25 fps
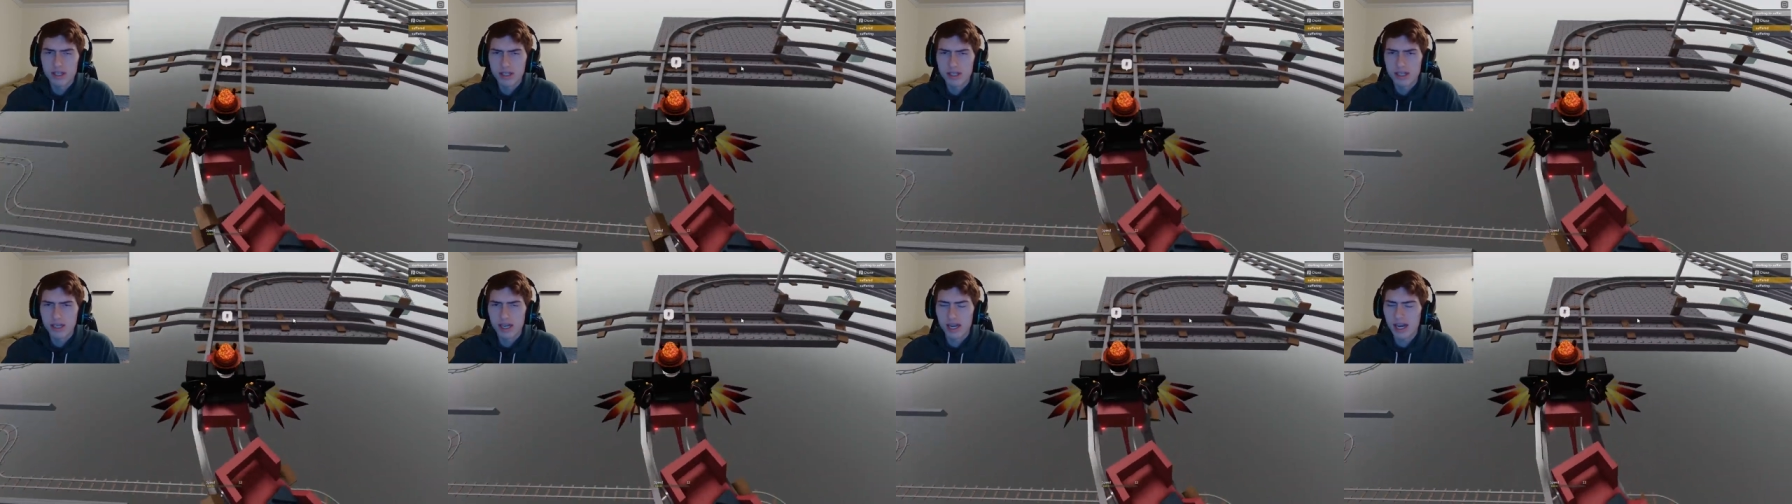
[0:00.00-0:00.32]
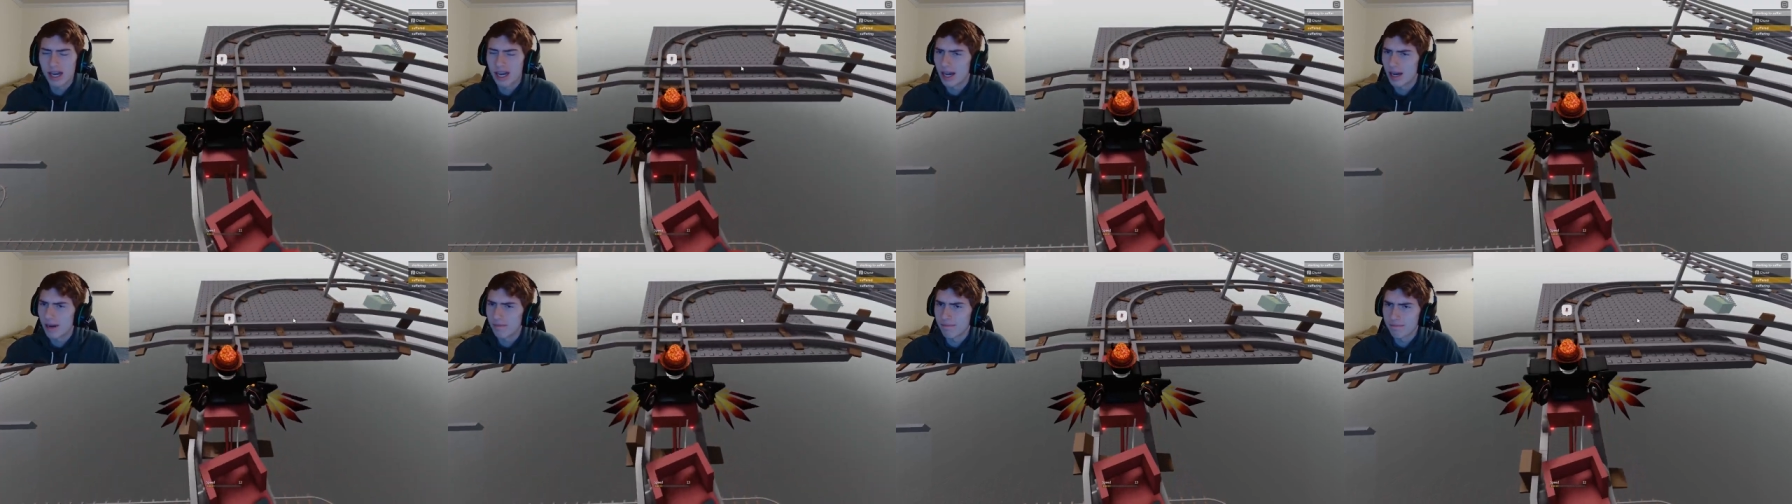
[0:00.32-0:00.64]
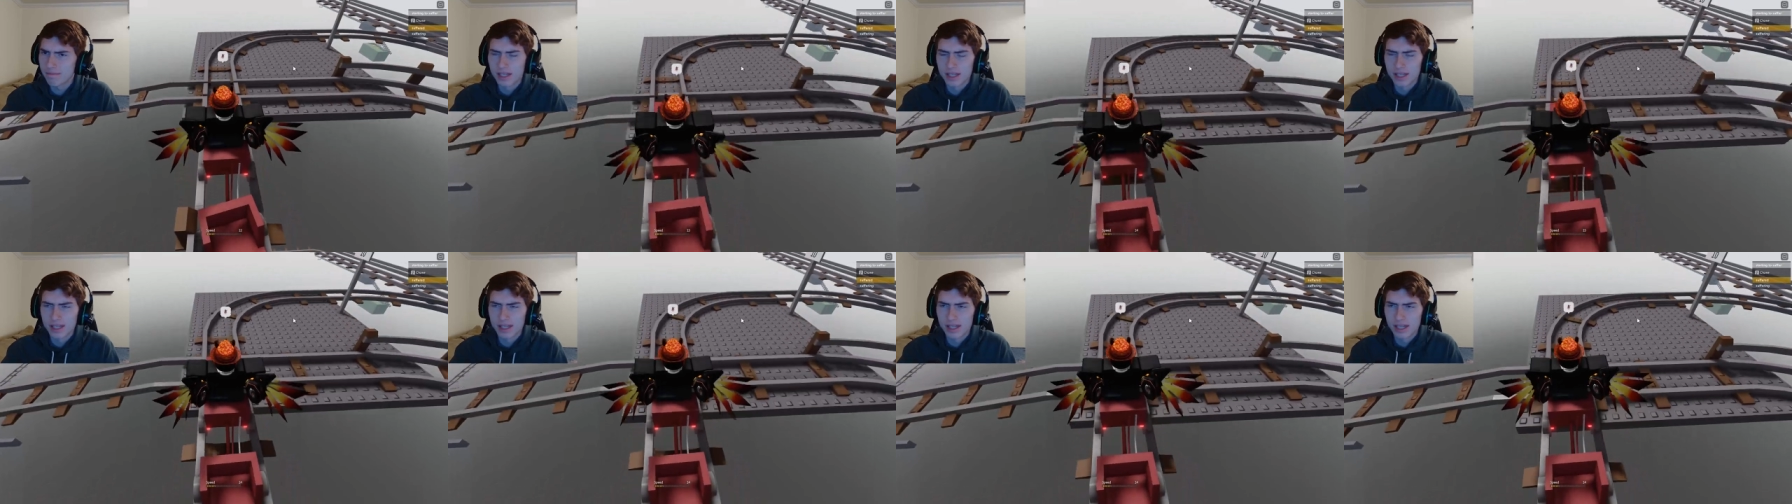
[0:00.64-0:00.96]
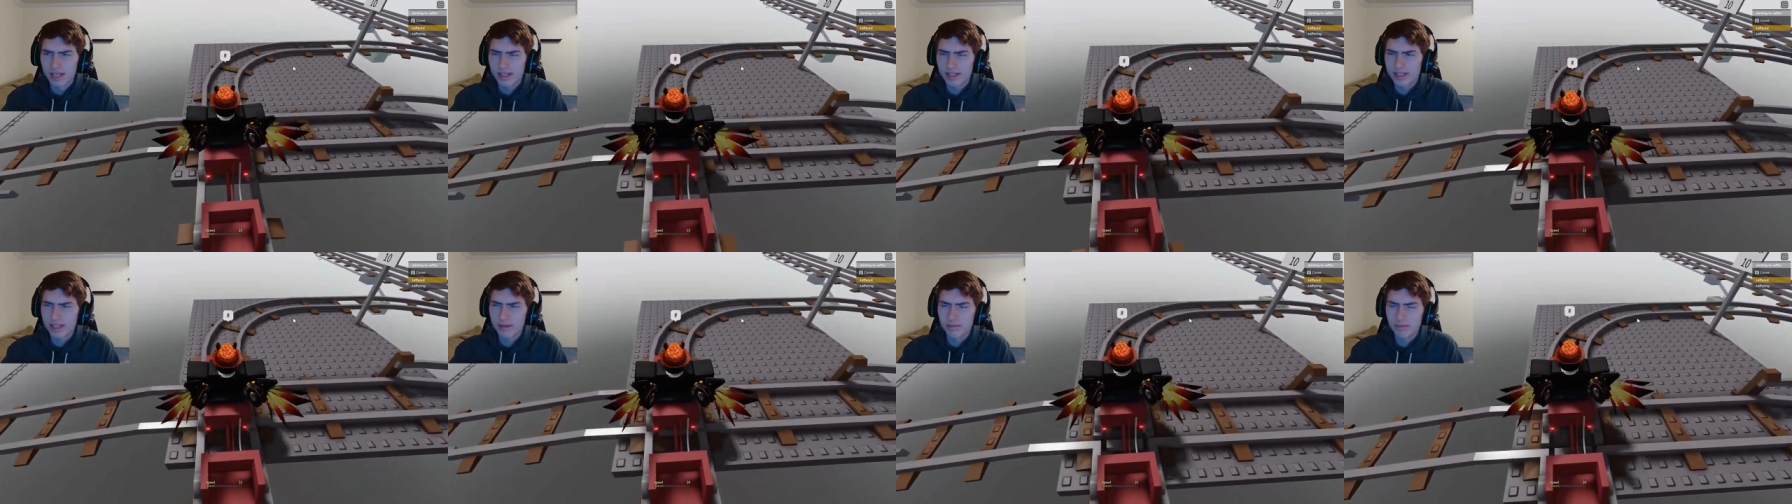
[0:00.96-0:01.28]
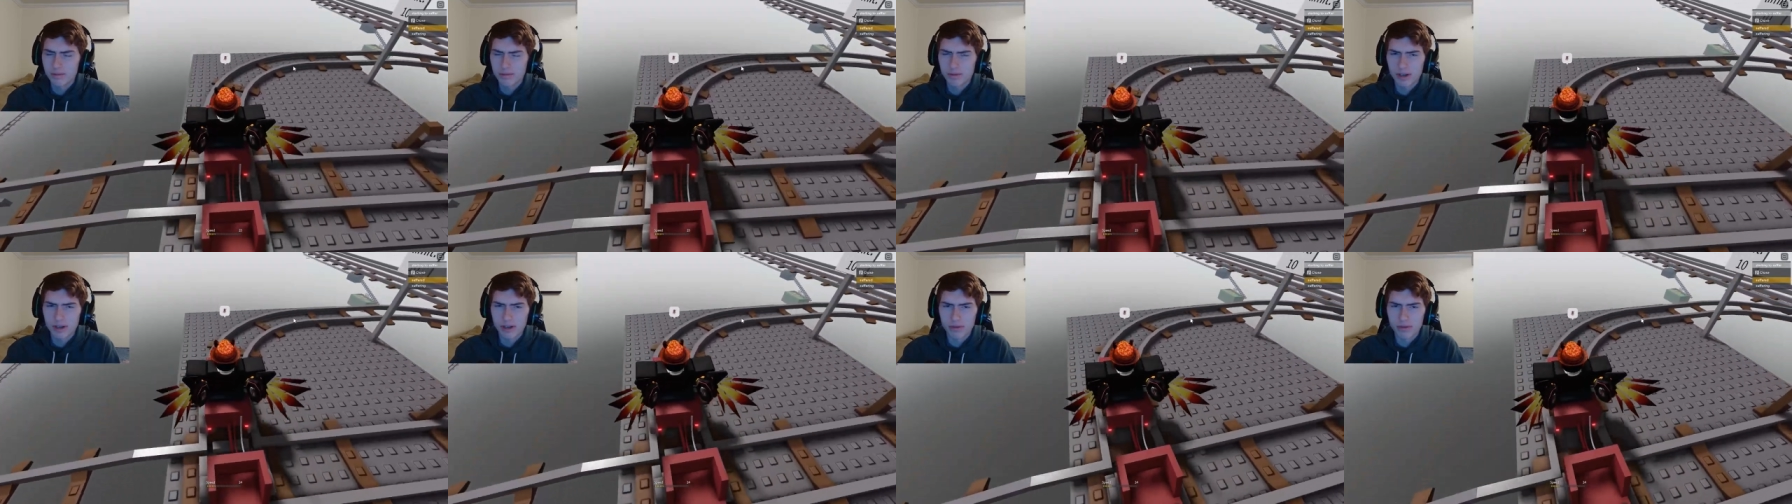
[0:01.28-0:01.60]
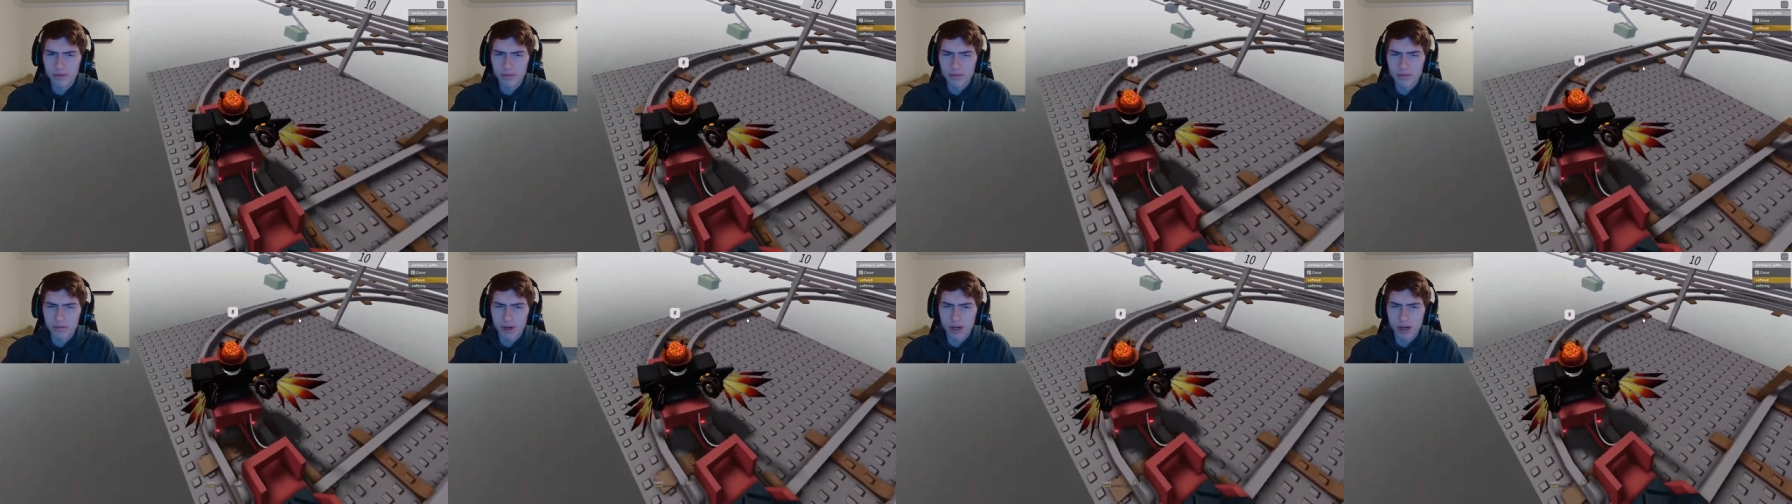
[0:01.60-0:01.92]
Yeah, that seems
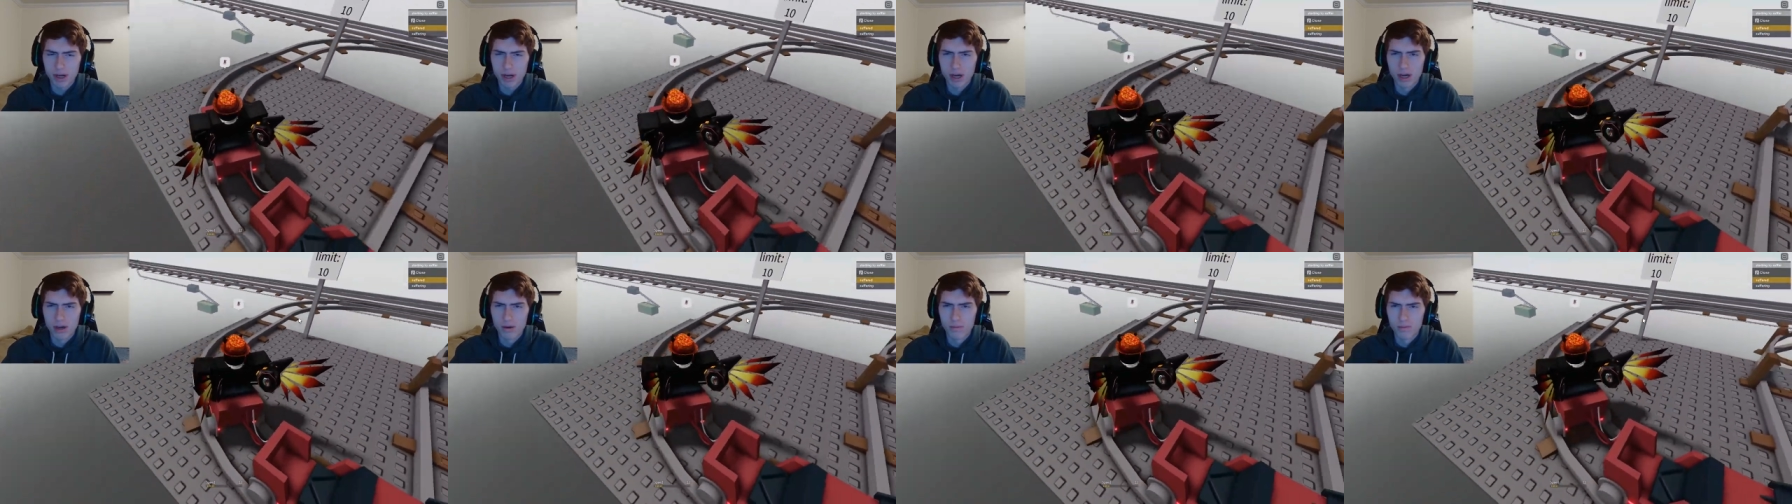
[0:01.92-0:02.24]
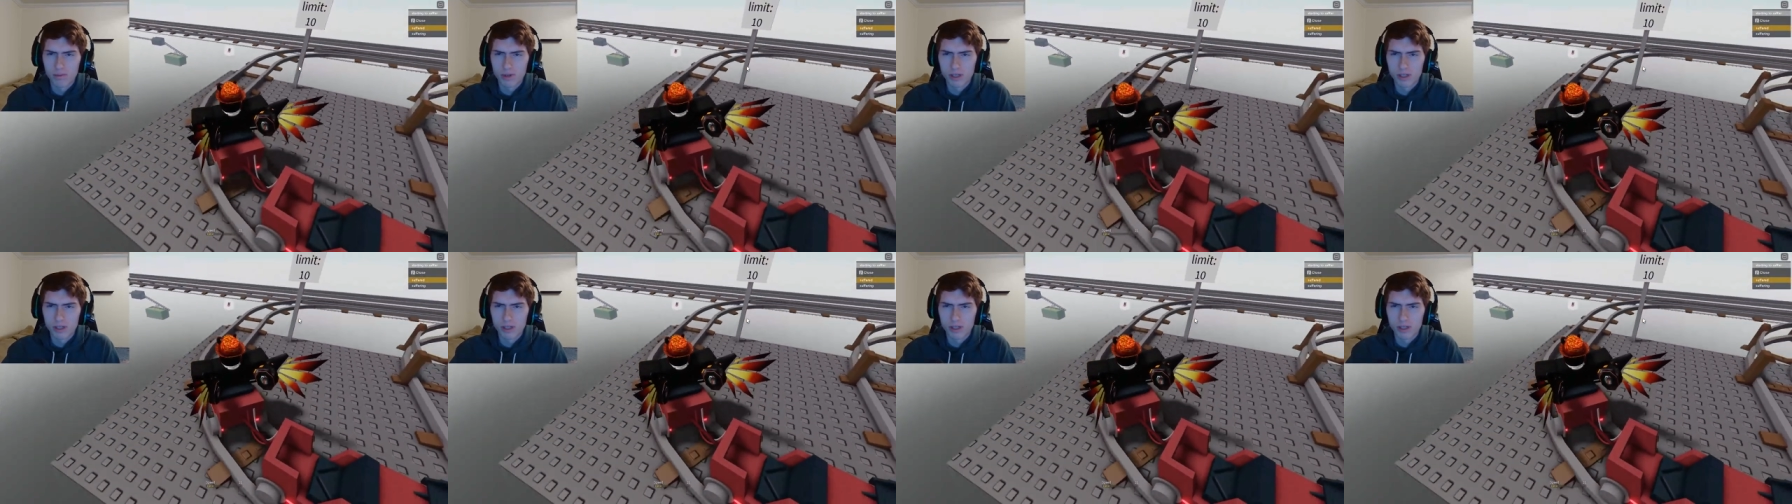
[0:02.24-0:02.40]
very um,